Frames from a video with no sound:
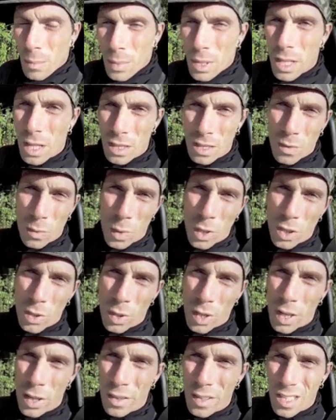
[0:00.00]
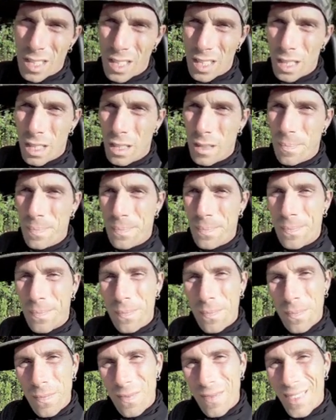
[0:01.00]
because of what you hear and see.
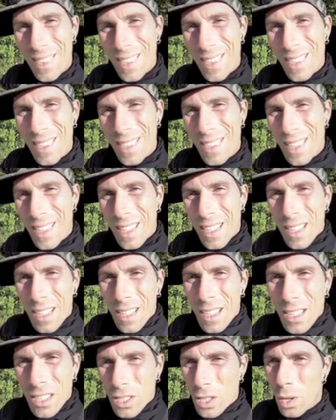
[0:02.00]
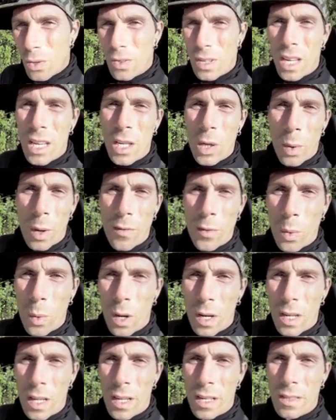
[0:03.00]
So thank you,
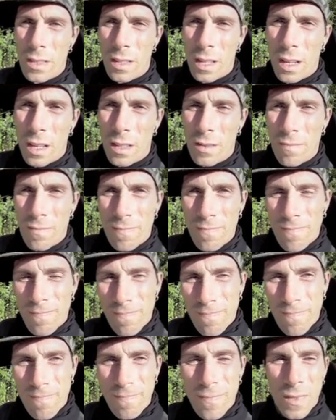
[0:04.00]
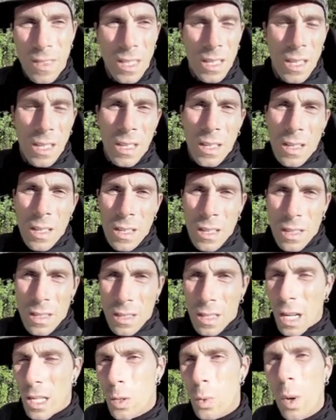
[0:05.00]
everyone, and
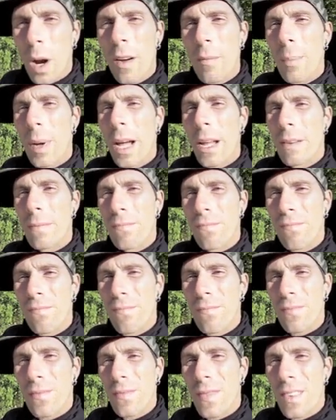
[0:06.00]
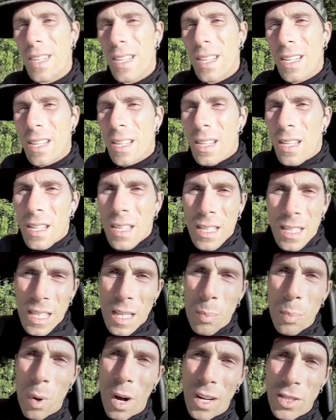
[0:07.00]
that's where I've been.
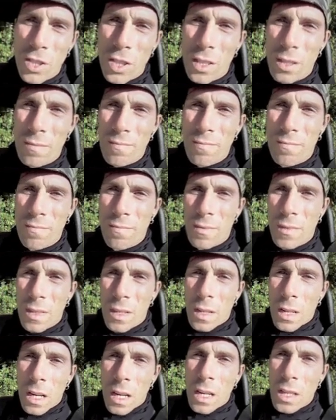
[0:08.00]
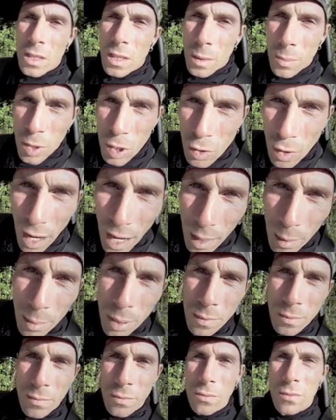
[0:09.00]
Keep watching and
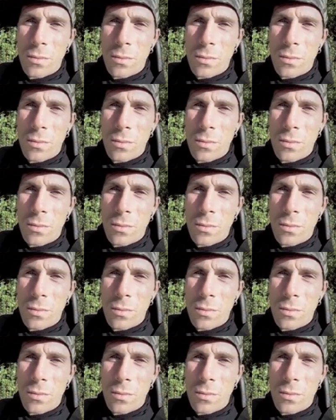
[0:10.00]
subscribe.